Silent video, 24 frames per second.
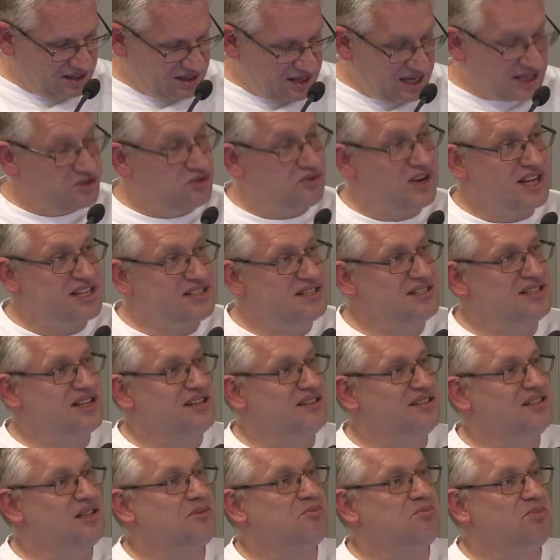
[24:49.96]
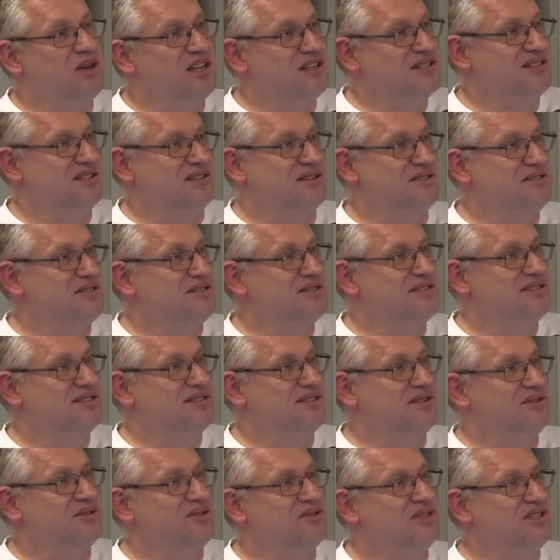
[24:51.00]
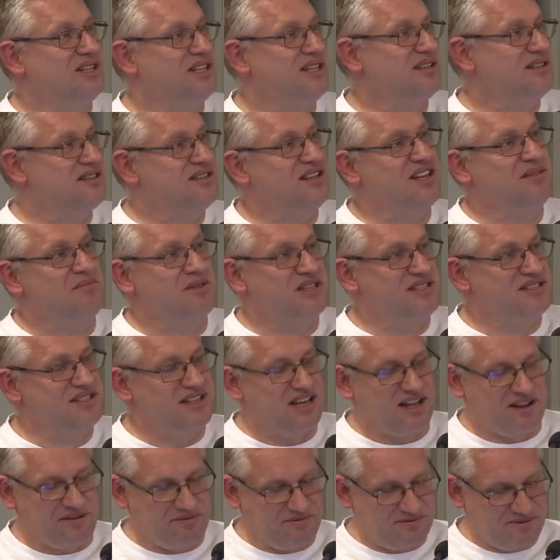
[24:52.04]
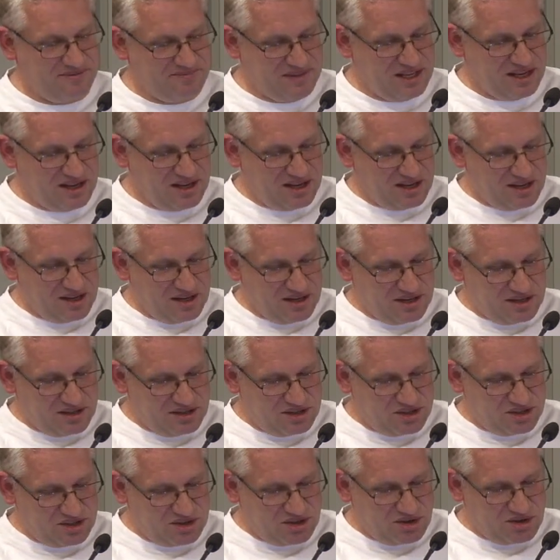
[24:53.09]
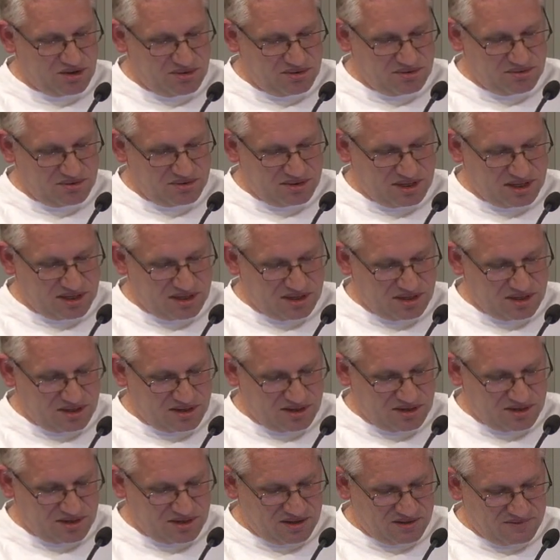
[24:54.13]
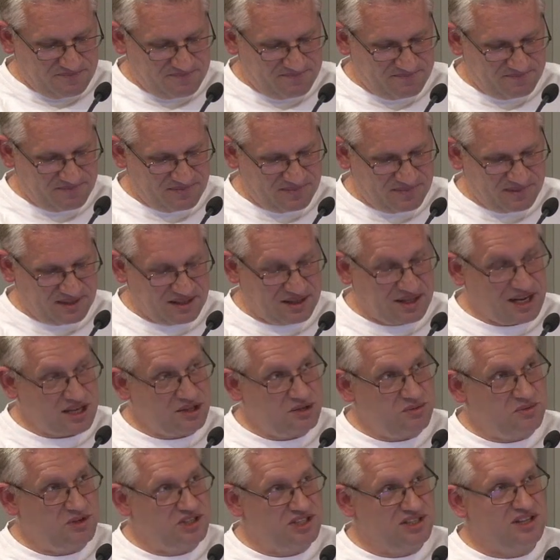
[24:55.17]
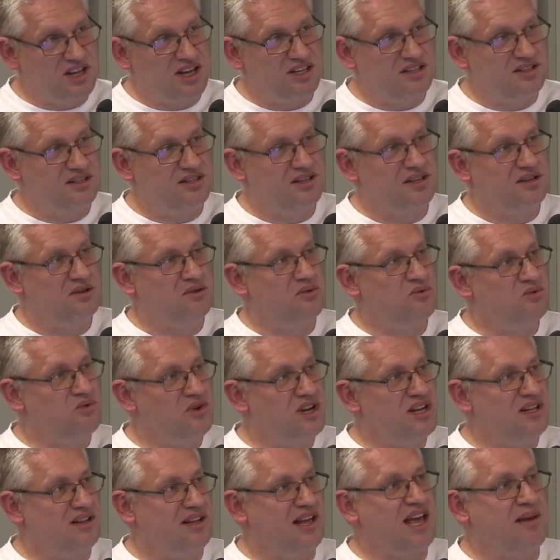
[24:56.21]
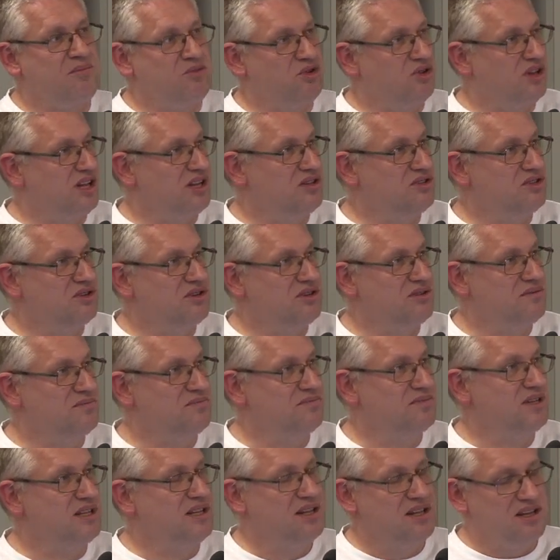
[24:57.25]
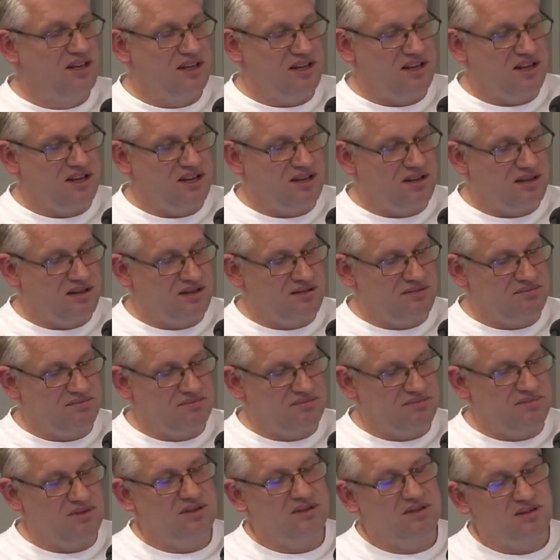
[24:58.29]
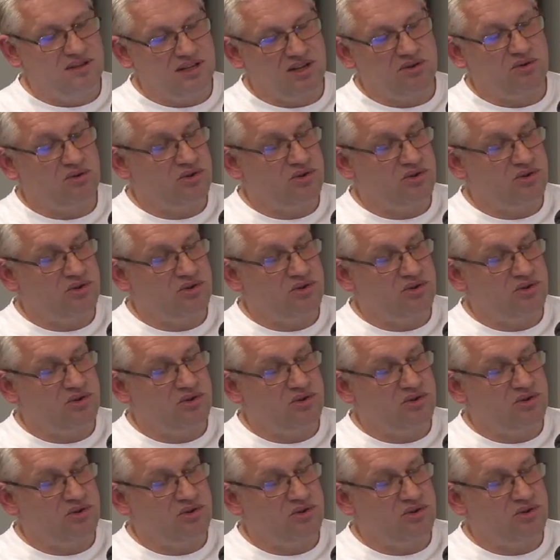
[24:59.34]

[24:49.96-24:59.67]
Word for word: addressing the pixels on the TIM itself. So that was not a real emulator. Uh, the